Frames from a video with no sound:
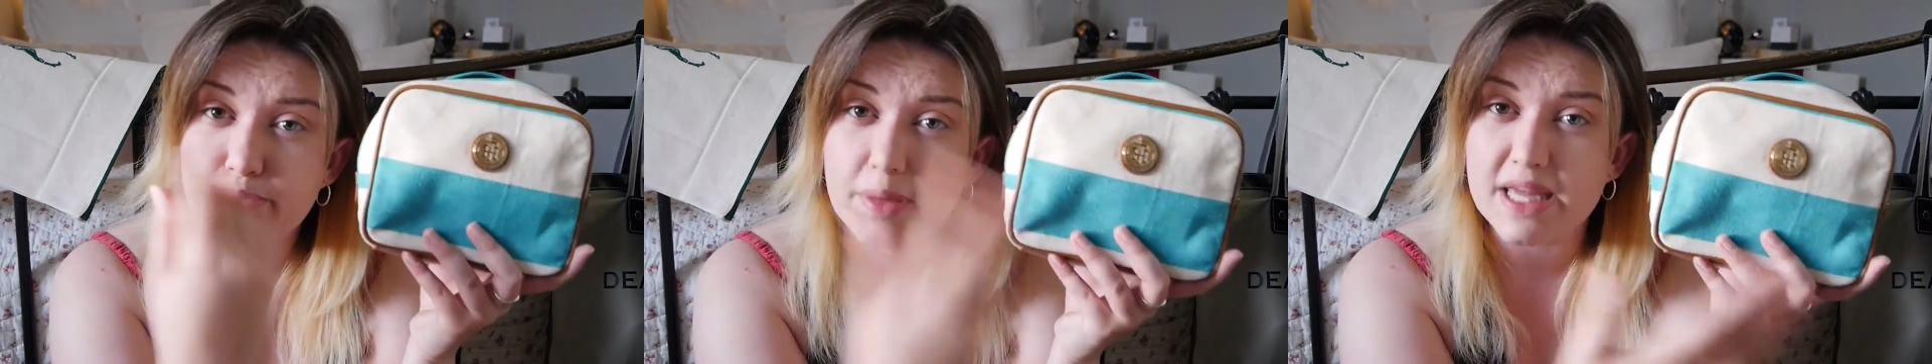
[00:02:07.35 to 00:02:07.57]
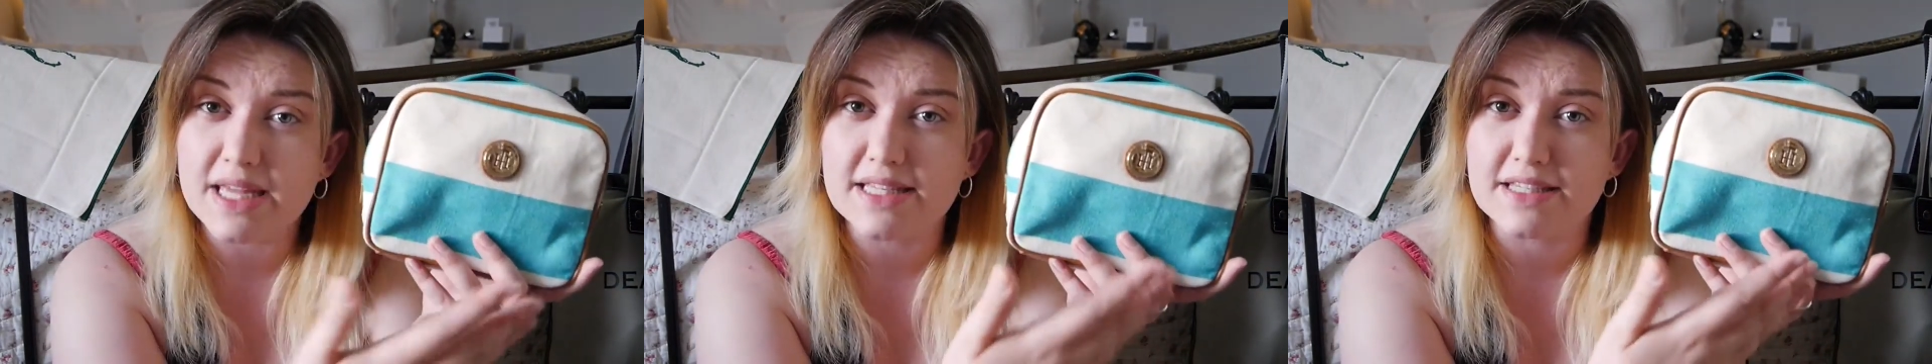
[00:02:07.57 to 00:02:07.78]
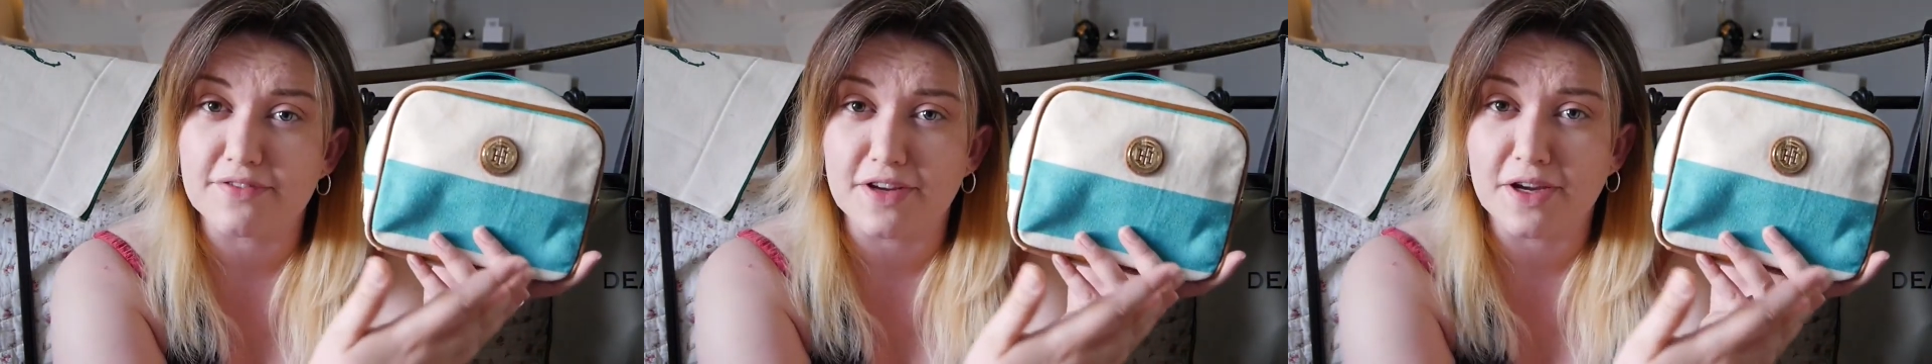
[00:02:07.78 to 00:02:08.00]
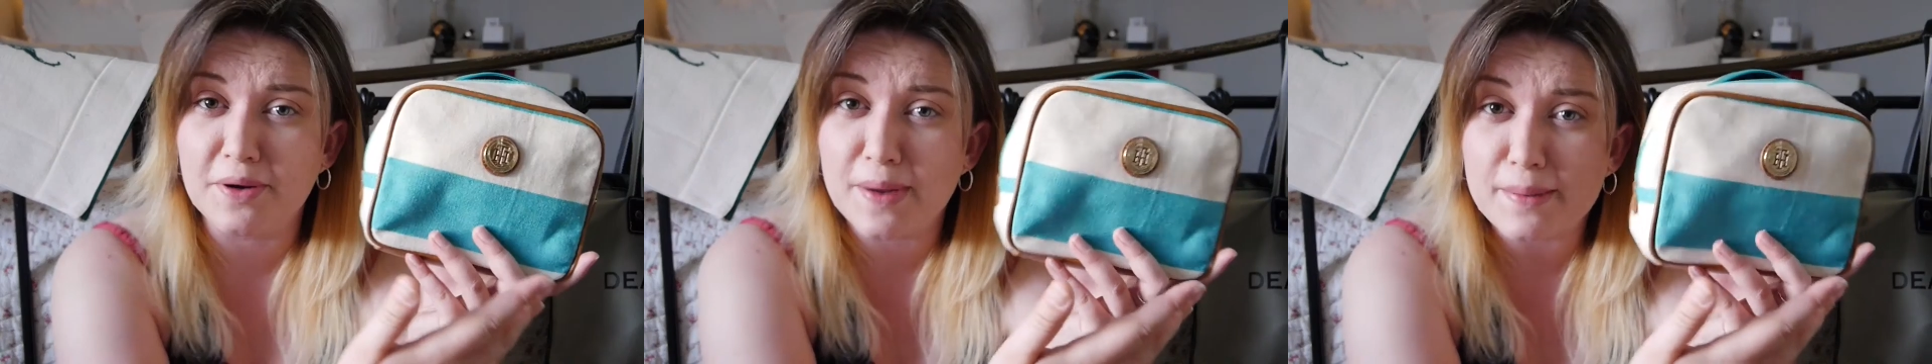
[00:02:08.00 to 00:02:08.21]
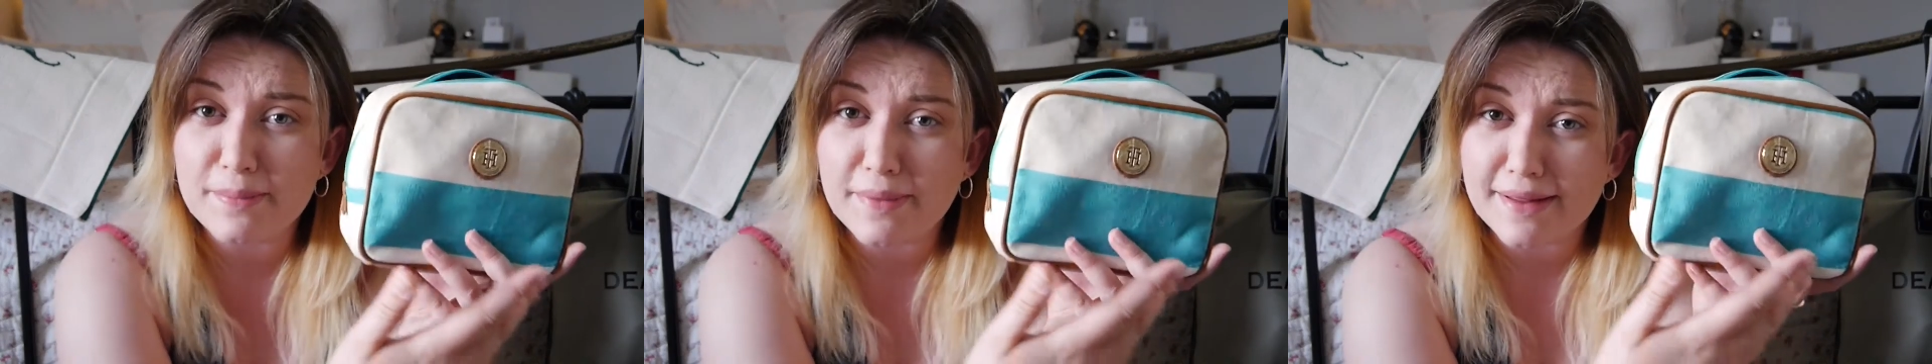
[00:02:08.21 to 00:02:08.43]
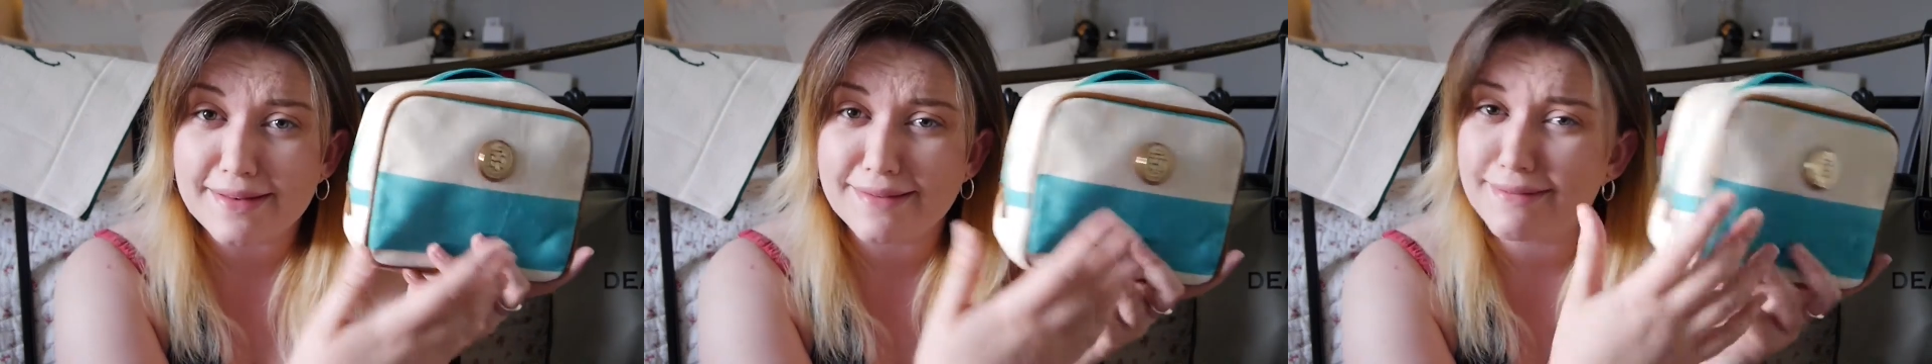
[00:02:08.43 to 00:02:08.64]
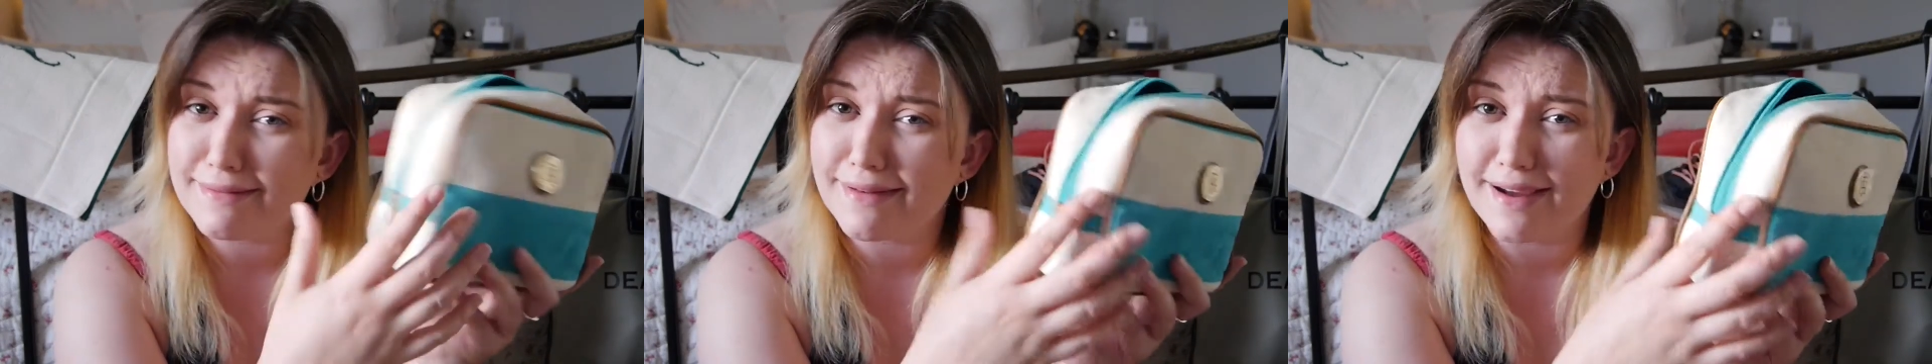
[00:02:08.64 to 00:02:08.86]
piece of
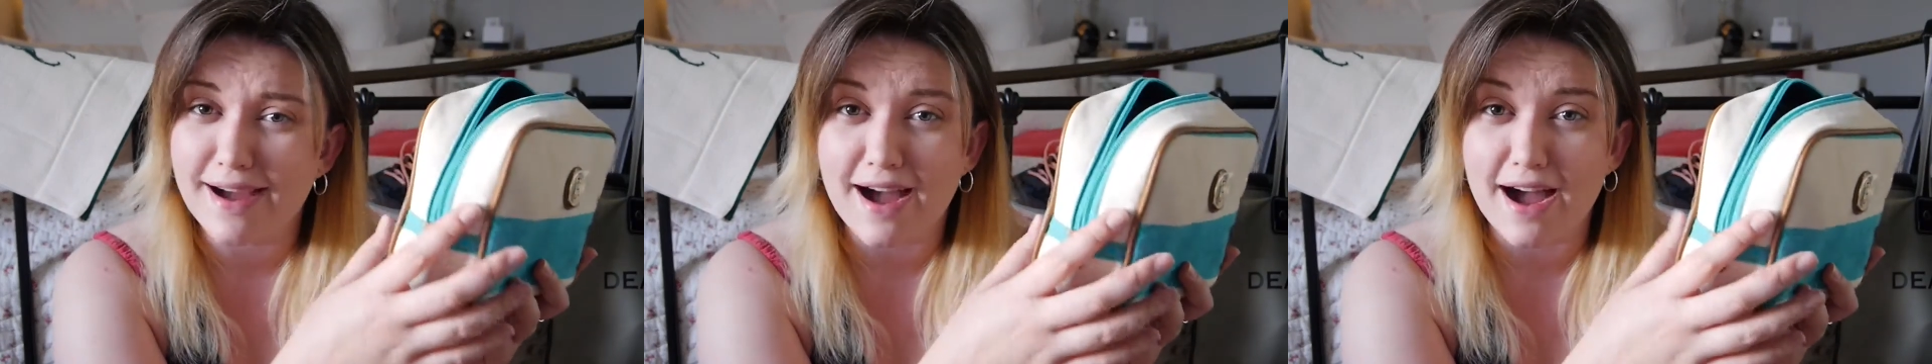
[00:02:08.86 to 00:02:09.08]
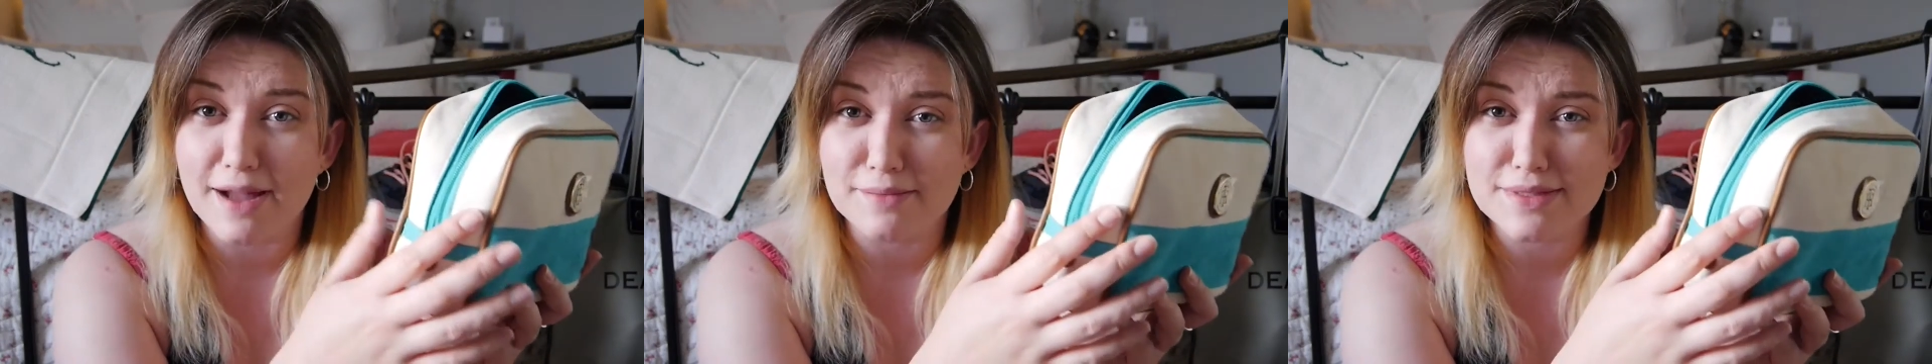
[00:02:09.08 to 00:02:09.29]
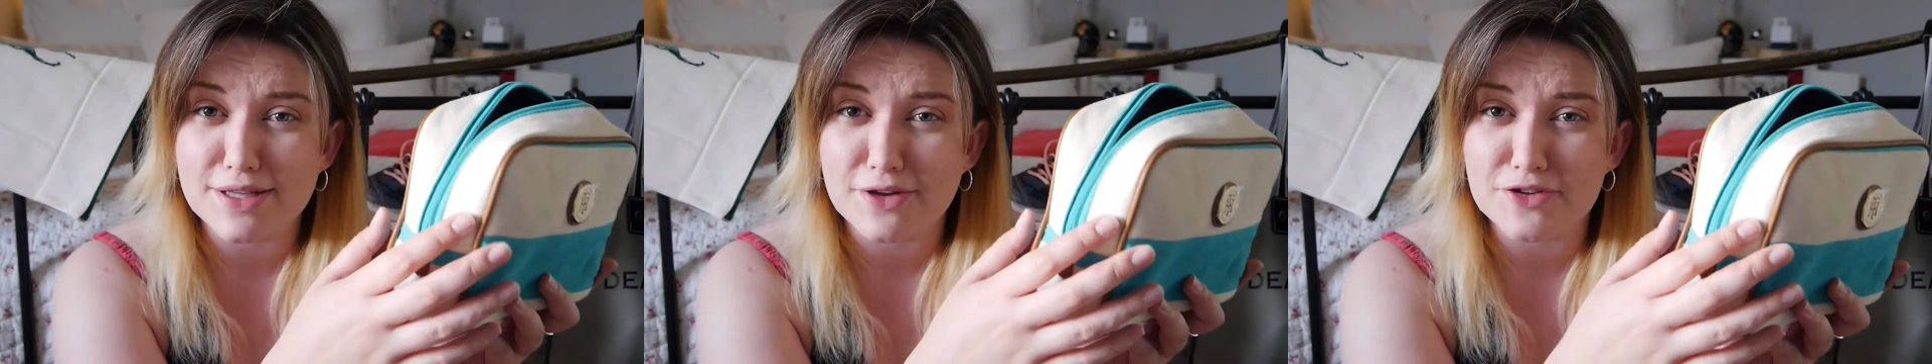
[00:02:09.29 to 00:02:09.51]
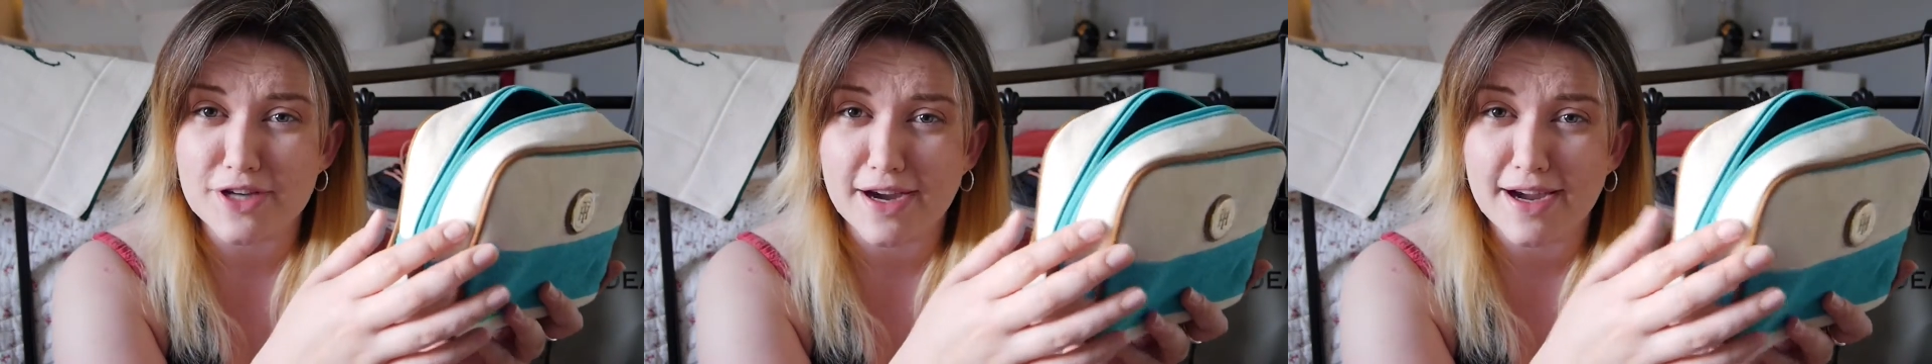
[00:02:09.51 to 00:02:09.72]
equipment. I'm